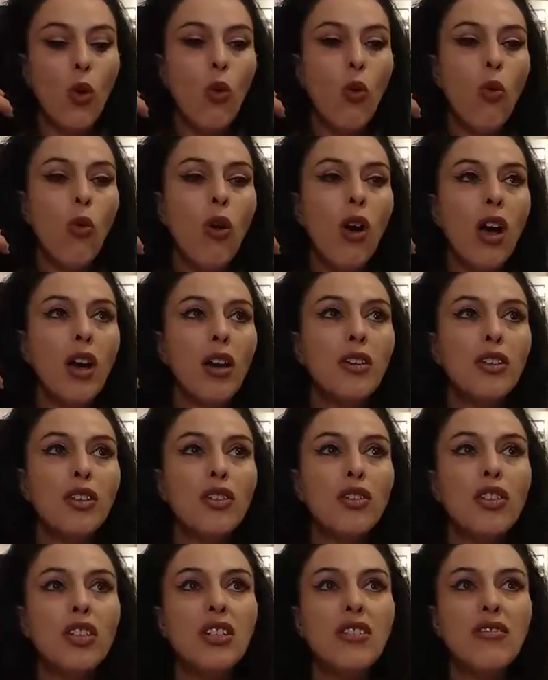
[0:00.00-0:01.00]
or
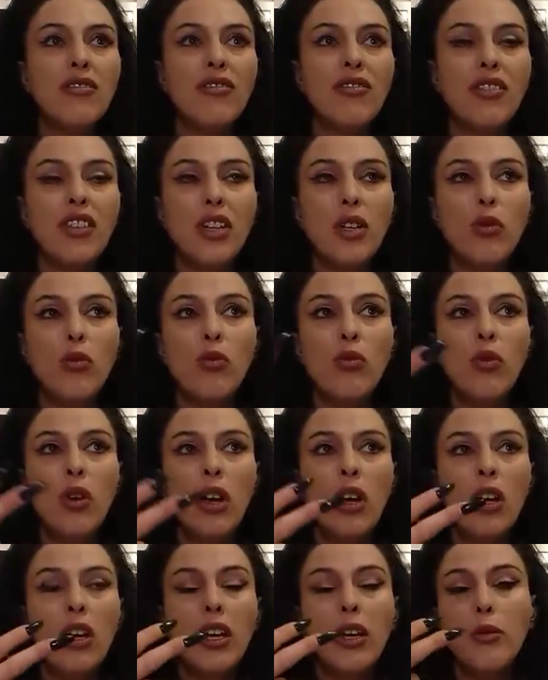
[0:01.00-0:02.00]
you didn't feel
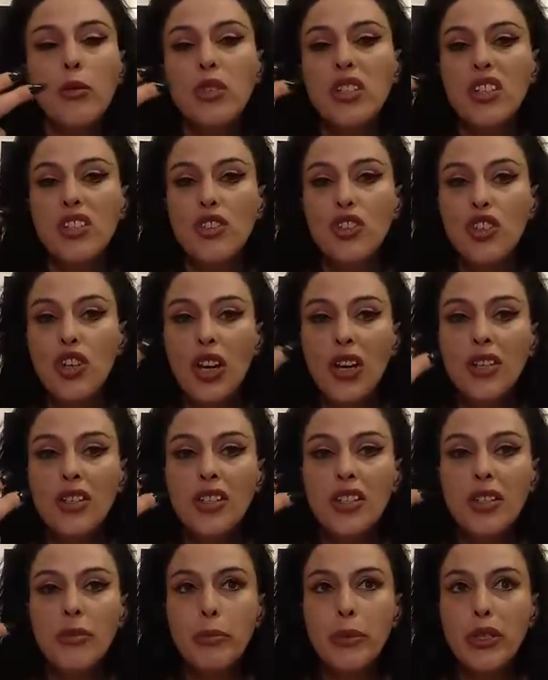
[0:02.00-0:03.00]
it was a
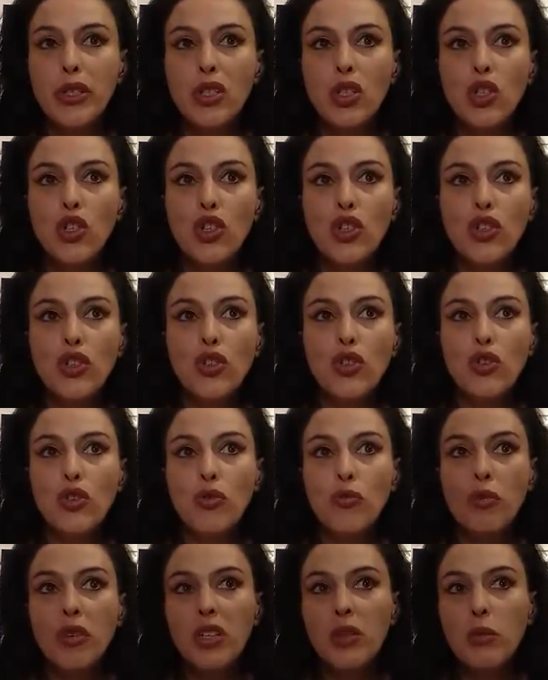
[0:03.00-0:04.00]
just position
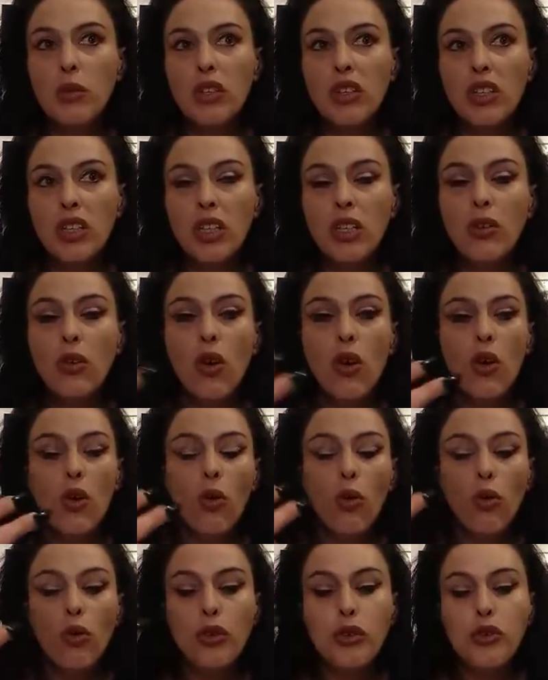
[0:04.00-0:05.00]
to be within,
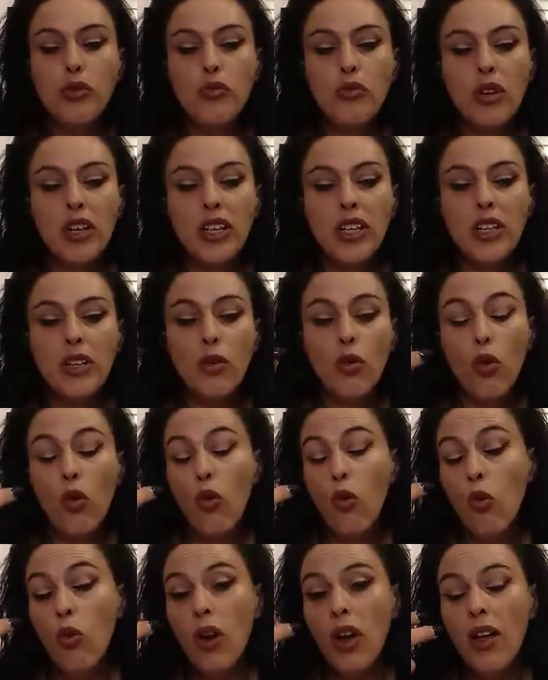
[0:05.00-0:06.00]
or you ready,
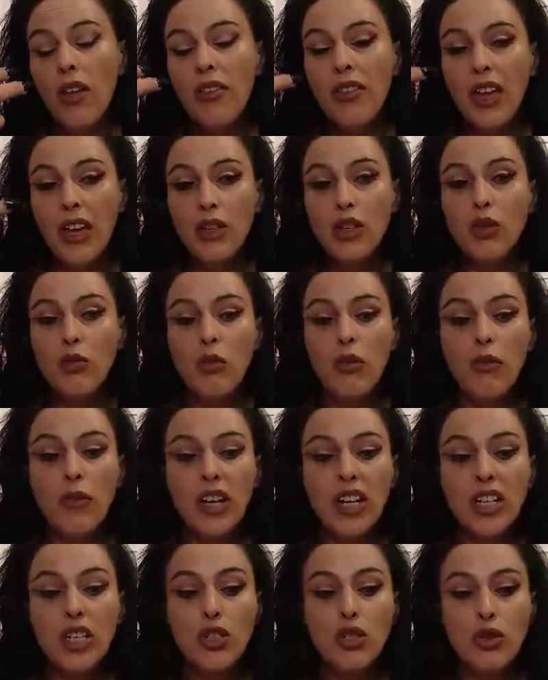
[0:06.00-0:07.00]
or that you were
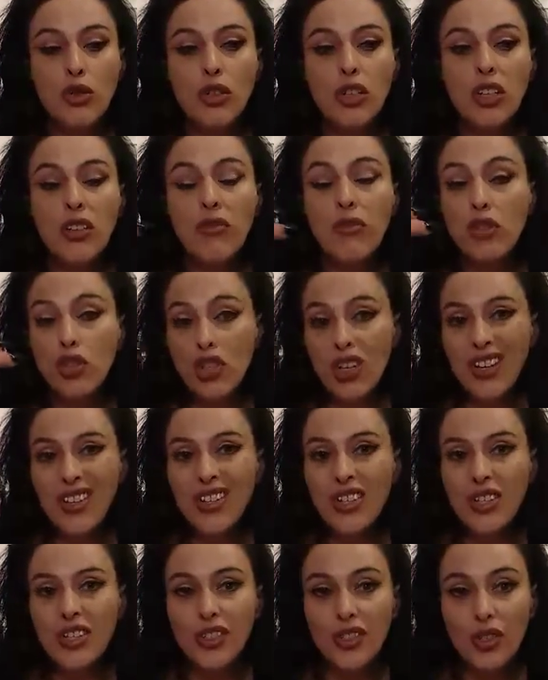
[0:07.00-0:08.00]
ready to give
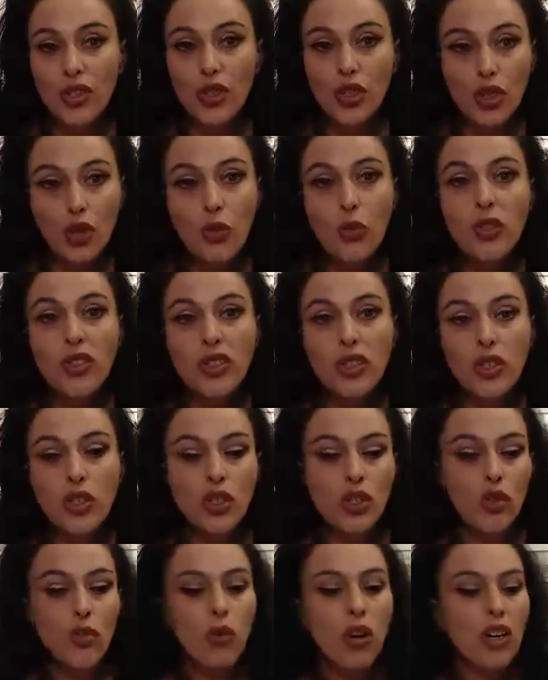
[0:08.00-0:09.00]
justice to a
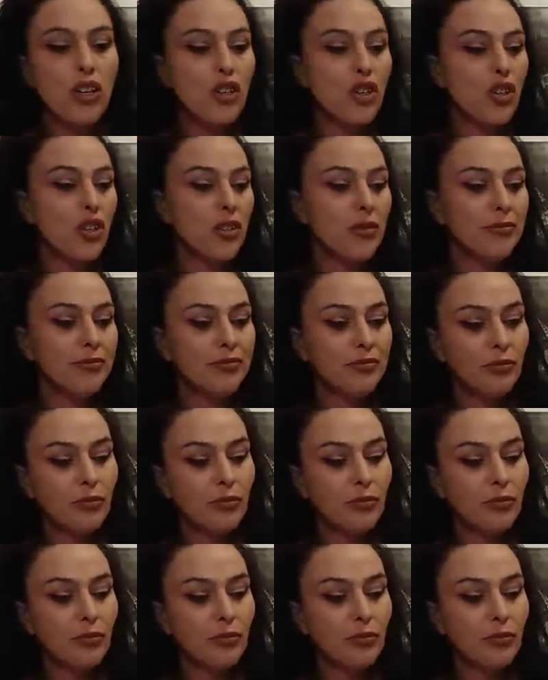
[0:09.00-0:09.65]
situation.